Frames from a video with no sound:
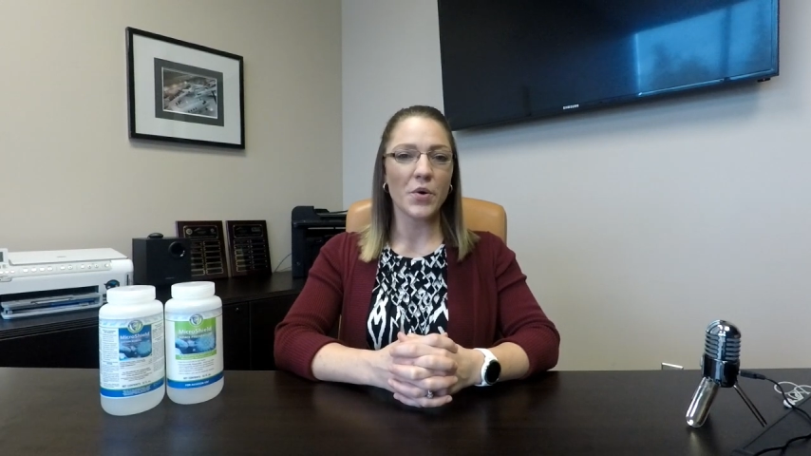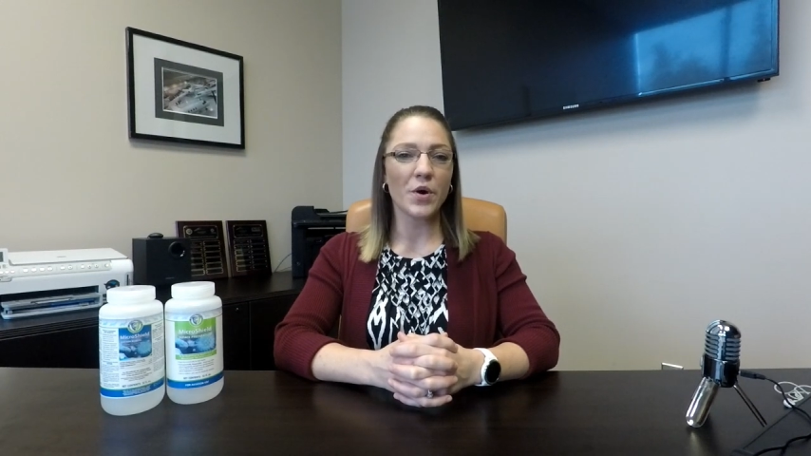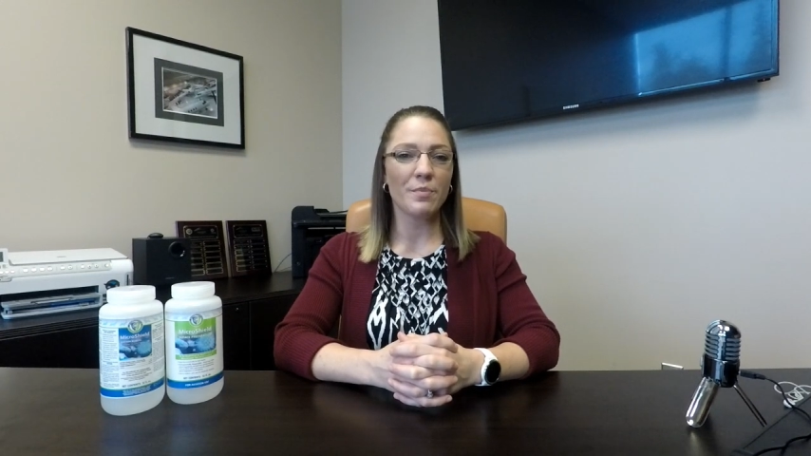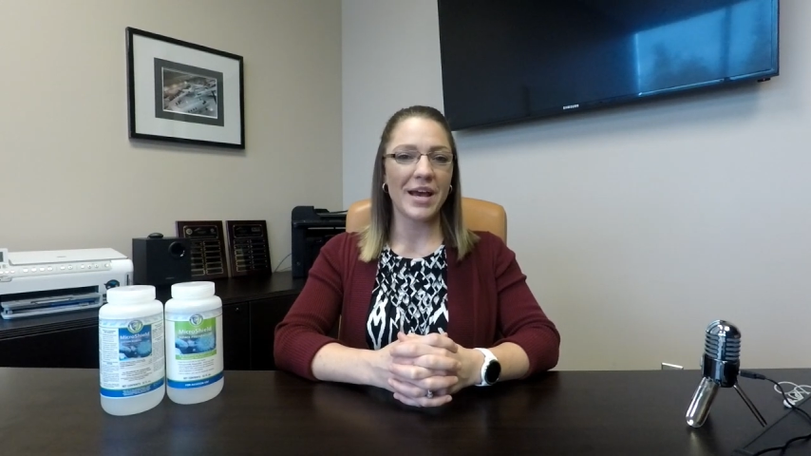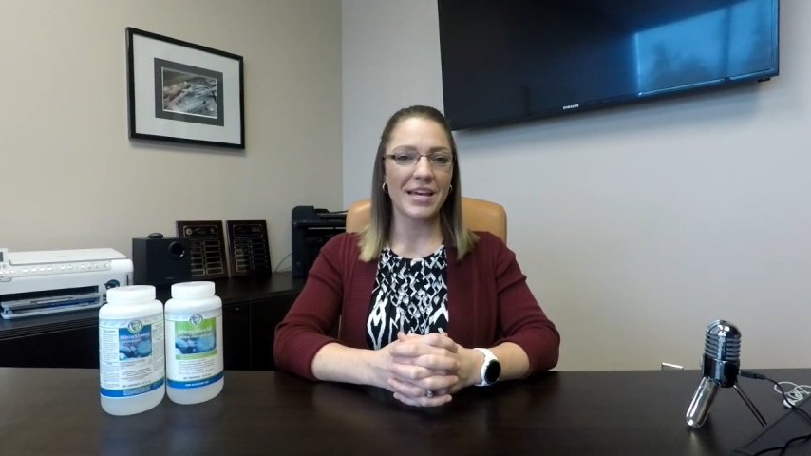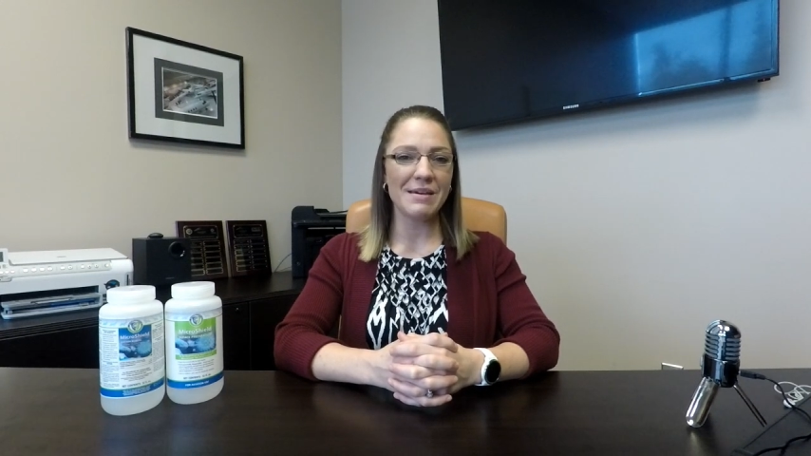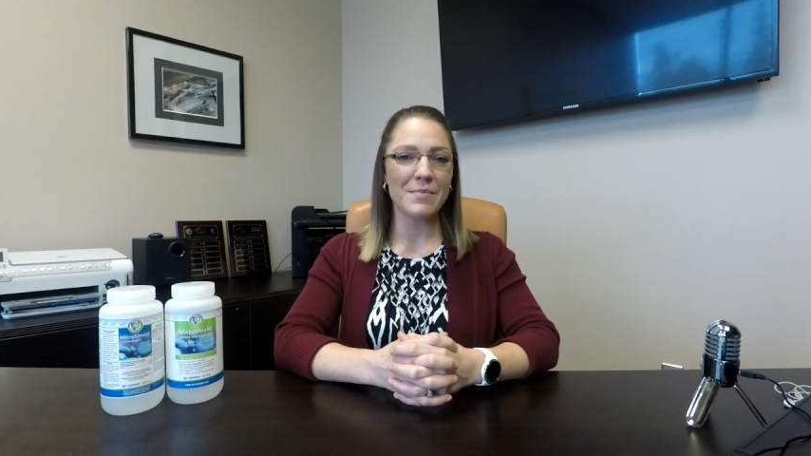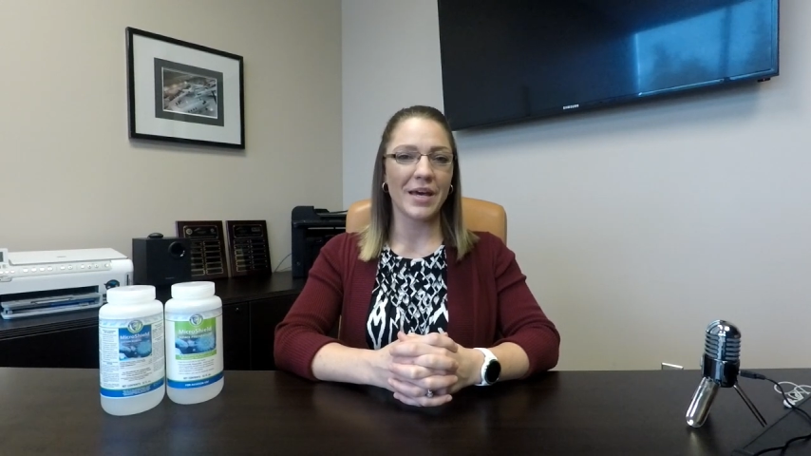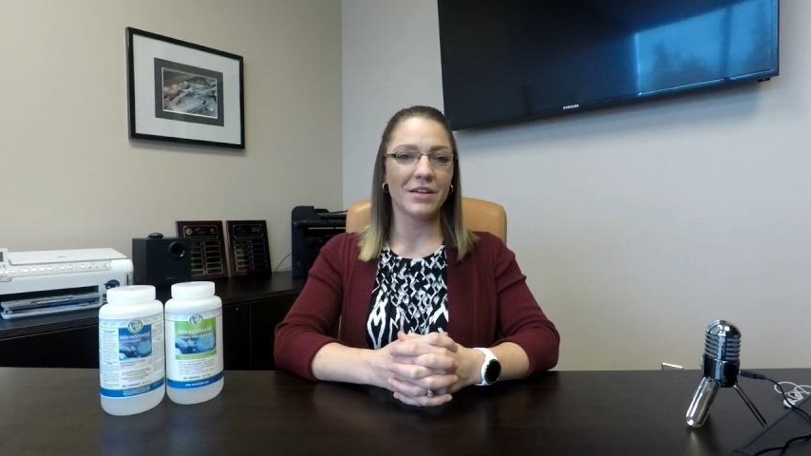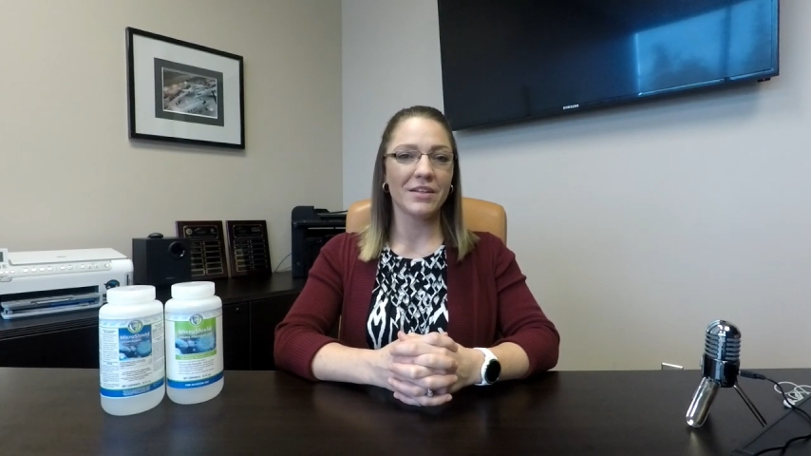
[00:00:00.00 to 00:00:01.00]
or by
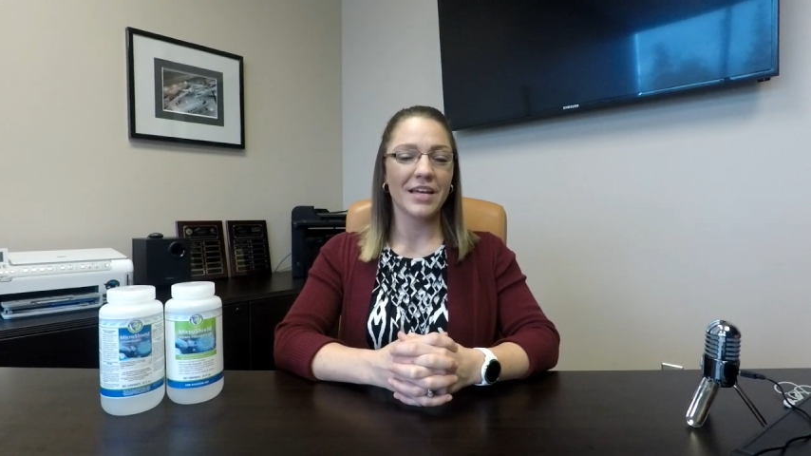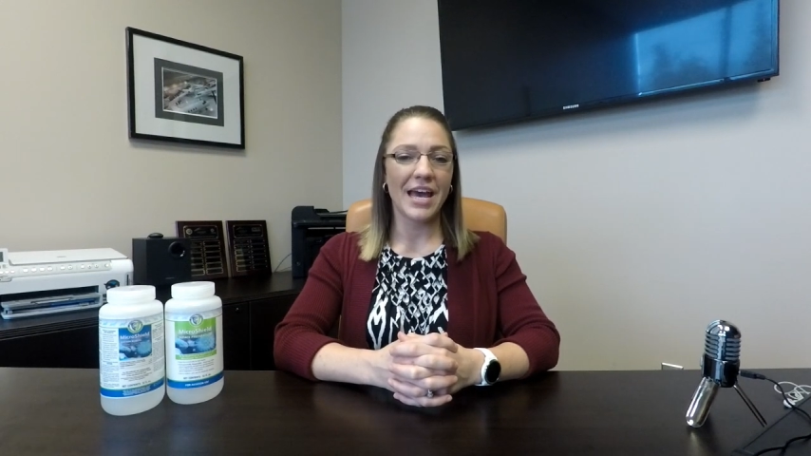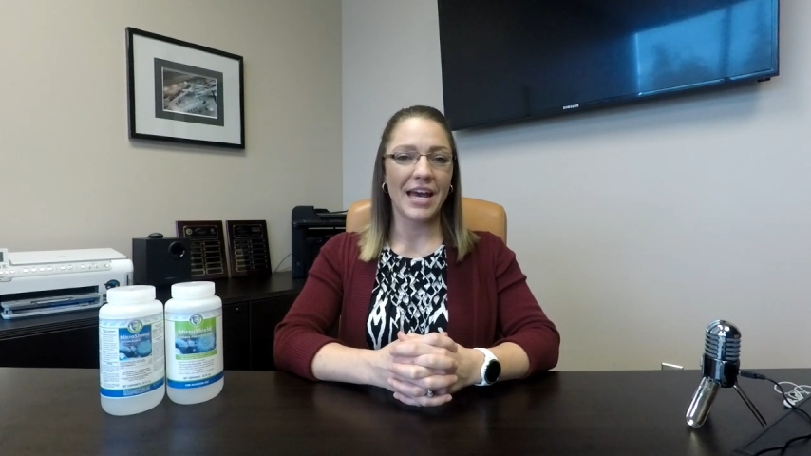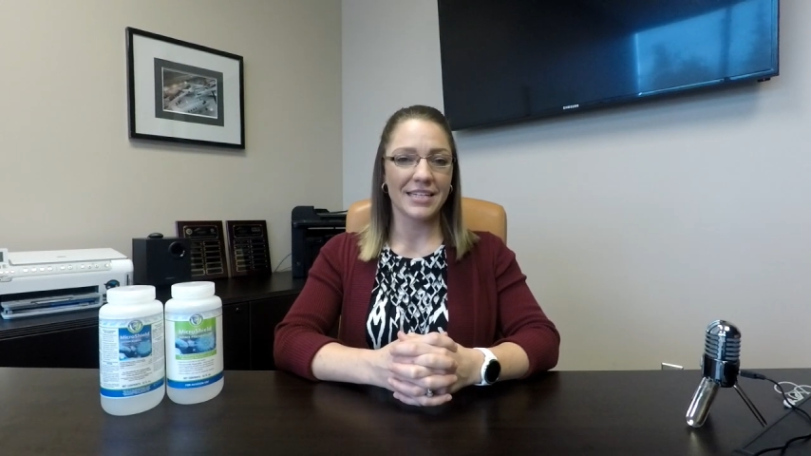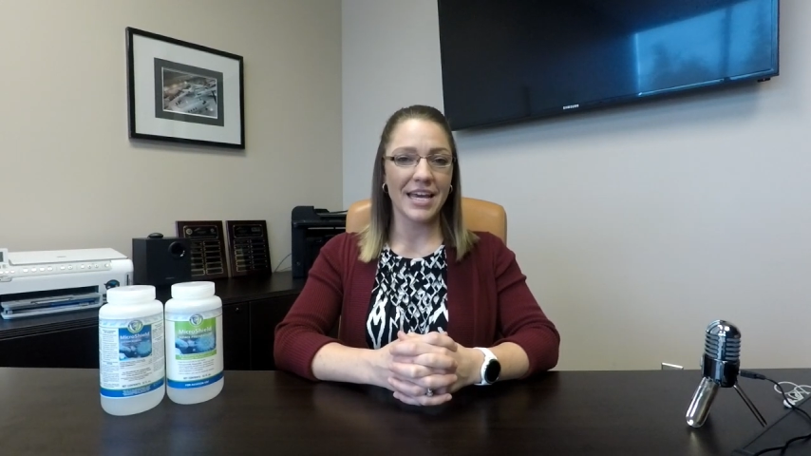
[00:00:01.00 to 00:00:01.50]
email at